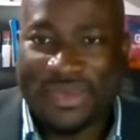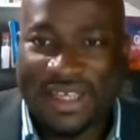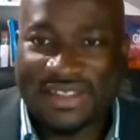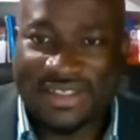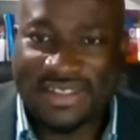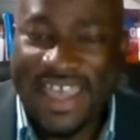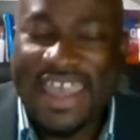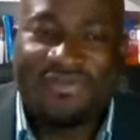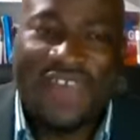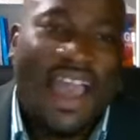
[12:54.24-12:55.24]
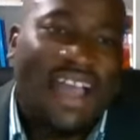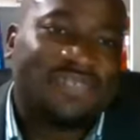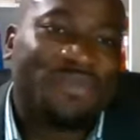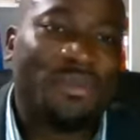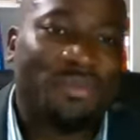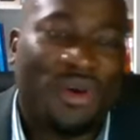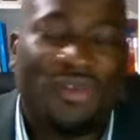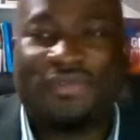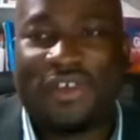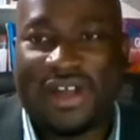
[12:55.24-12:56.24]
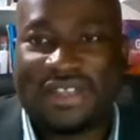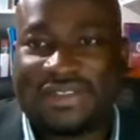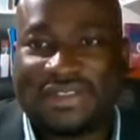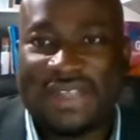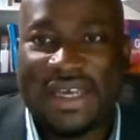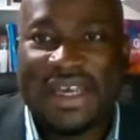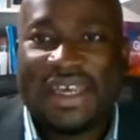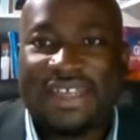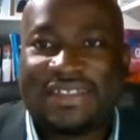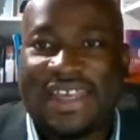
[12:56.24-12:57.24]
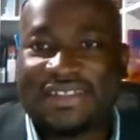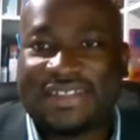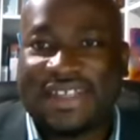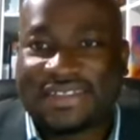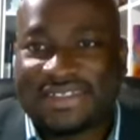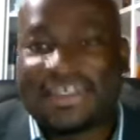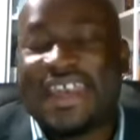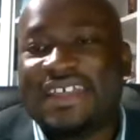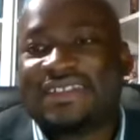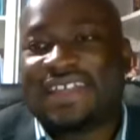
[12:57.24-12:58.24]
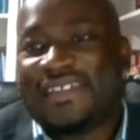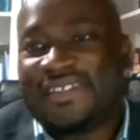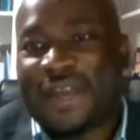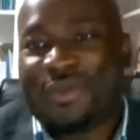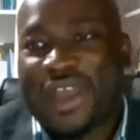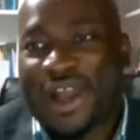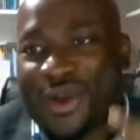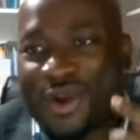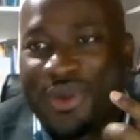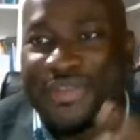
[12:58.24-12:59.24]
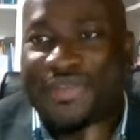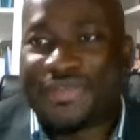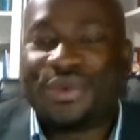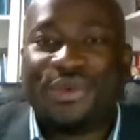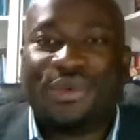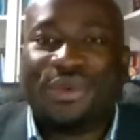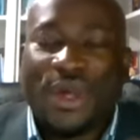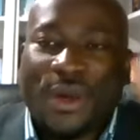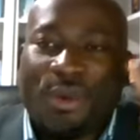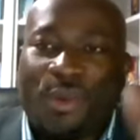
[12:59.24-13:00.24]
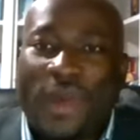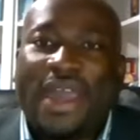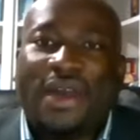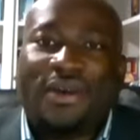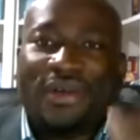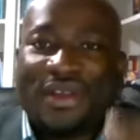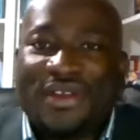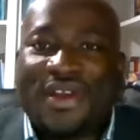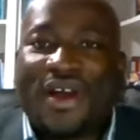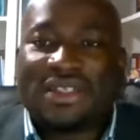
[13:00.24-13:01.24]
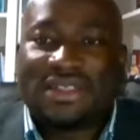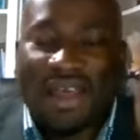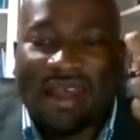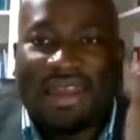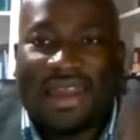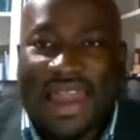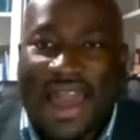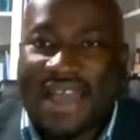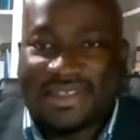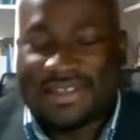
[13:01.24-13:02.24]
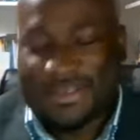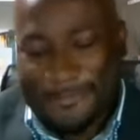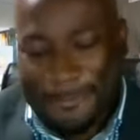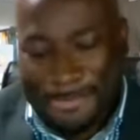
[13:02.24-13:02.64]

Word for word: a savior has been born for us. He says the season that we are going through will not last